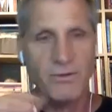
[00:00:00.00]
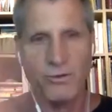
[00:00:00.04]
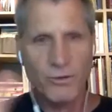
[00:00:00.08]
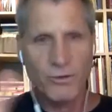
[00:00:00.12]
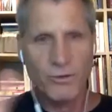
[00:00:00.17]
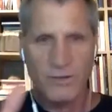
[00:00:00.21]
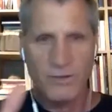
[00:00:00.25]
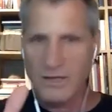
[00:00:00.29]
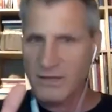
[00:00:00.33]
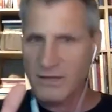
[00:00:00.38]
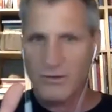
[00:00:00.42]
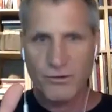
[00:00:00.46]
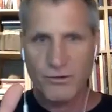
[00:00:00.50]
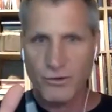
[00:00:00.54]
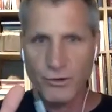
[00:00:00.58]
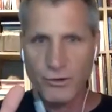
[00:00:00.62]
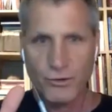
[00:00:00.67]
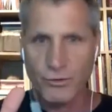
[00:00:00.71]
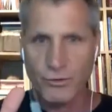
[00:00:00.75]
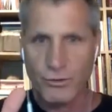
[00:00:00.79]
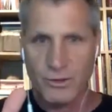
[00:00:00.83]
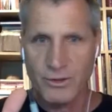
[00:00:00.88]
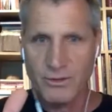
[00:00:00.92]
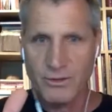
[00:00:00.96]

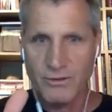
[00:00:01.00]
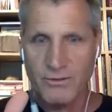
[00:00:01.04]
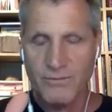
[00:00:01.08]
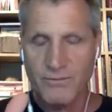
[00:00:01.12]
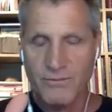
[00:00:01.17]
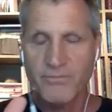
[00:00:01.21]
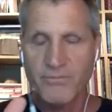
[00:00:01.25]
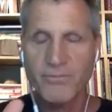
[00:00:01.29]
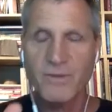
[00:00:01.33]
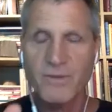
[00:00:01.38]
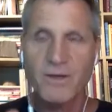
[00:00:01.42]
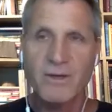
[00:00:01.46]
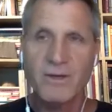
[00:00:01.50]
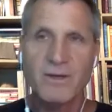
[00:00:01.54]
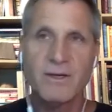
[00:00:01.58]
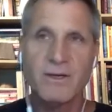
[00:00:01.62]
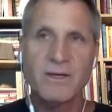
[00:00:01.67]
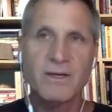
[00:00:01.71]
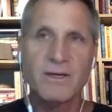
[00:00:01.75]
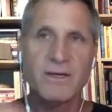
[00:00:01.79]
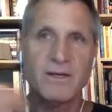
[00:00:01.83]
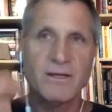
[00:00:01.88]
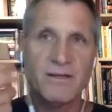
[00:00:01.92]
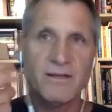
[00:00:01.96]

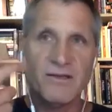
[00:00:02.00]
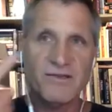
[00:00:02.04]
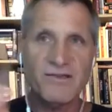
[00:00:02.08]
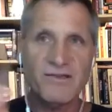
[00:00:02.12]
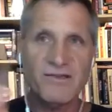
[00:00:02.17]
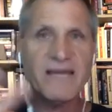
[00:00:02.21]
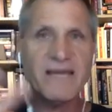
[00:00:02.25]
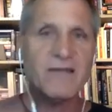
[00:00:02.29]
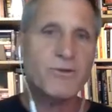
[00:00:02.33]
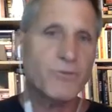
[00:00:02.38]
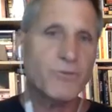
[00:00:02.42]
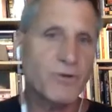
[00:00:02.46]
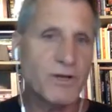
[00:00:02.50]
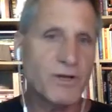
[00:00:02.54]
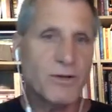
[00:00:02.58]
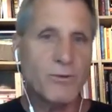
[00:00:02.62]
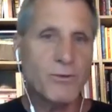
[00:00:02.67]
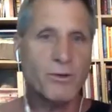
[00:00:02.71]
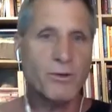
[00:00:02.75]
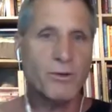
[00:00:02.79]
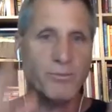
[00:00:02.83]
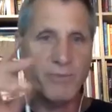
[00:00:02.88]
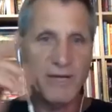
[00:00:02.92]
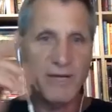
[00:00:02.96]
The second drill
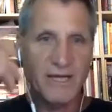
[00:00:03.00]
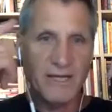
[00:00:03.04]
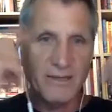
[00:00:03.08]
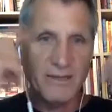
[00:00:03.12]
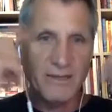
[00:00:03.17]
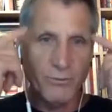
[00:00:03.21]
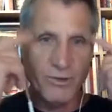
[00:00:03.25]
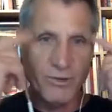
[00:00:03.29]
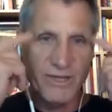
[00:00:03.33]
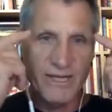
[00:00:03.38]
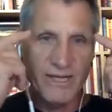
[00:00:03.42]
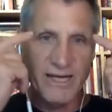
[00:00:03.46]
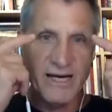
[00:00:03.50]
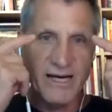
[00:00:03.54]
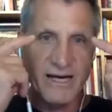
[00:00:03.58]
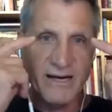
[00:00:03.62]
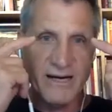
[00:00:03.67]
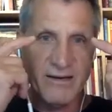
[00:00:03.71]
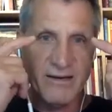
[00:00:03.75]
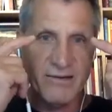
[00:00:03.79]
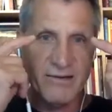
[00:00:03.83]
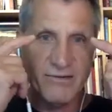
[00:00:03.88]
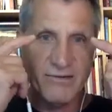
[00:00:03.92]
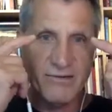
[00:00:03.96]
would be with the
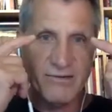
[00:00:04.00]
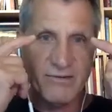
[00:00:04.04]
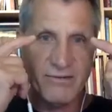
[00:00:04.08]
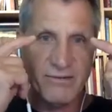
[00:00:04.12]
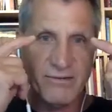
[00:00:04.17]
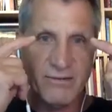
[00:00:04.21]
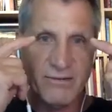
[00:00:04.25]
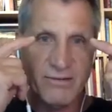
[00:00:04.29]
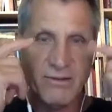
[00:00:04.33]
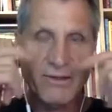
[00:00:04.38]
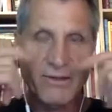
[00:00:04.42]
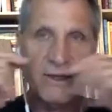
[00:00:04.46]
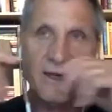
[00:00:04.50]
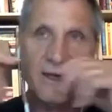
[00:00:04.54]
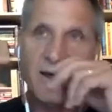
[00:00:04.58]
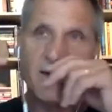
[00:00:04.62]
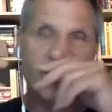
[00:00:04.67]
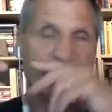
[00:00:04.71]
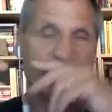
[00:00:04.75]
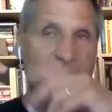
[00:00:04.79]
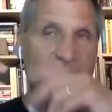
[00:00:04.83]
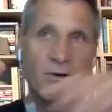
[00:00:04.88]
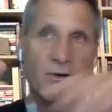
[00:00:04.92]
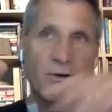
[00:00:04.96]
eyes. Okay,
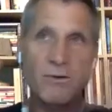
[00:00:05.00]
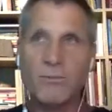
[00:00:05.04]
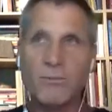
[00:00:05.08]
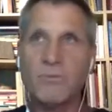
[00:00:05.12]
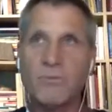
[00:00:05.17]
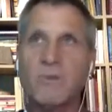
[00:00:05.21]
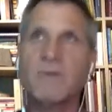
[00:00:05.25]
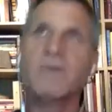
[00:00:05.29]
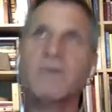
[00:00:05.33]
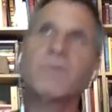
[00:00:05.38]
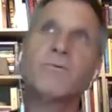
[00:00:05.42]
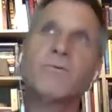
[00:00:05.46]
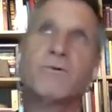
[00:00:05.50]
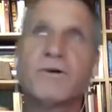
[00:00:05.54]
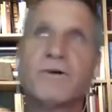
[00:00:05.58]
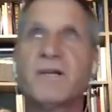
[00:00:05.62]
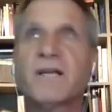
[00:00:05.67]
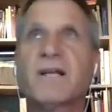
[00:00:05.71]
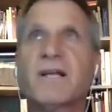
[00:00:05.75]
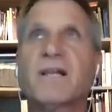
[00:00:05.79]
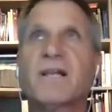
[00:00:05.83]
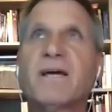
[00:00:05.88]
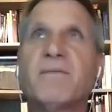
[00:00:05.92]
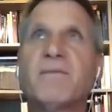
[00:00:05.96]
so we're in
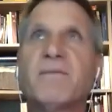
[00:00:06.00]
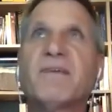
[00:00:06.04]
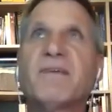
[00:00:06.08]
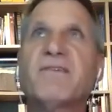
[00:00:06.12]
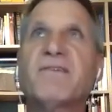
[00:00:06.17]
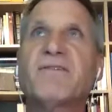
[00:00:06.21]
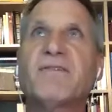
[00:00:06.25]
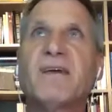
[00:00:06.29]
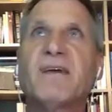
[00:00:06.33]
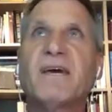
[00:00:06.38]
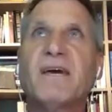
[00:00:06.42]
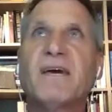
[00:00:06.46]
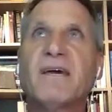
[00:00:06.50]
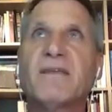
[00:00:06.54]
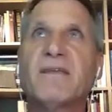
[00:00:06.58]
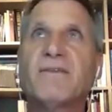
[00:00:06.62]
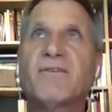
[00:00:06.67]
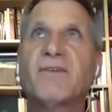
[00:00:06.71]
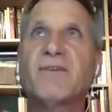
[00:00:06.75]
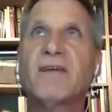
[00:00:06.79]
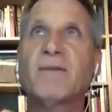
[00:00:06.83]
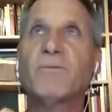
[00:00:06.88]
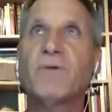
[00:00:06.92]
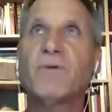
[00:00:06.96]
a climbing
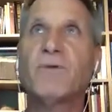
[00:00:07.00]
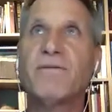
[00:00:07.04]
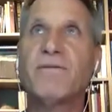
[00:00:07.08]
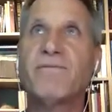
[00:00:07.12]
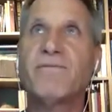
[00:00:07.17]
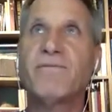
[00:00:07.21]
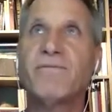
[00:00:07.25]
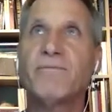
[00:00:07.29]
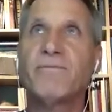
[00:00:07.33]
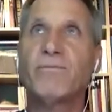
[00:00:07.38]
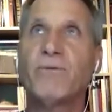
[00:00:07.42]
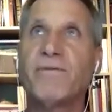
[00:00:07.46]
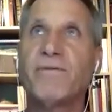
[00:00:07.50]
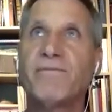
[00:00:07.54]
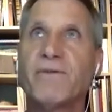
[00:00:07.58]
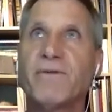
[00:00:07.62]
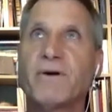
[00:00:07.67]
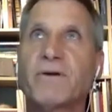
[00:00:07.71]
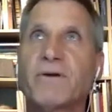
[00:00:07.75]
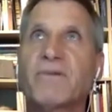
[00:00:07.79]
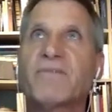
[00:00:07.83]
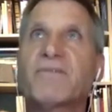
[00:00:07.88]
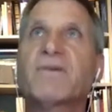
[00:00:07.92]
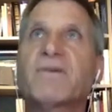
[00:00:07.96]
stance, and we
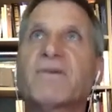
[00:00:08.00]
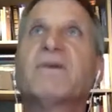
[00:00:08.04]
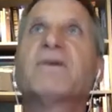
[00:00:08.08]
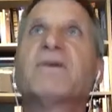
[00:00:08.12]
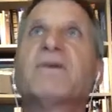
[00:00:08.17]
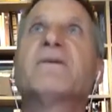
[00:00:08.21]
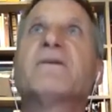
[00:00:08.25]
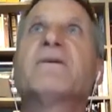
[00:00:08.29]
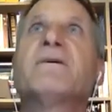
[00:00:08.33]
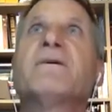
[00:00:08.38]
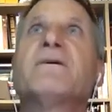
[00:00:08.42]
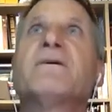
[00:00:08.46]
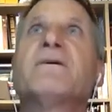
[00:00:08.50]
focus on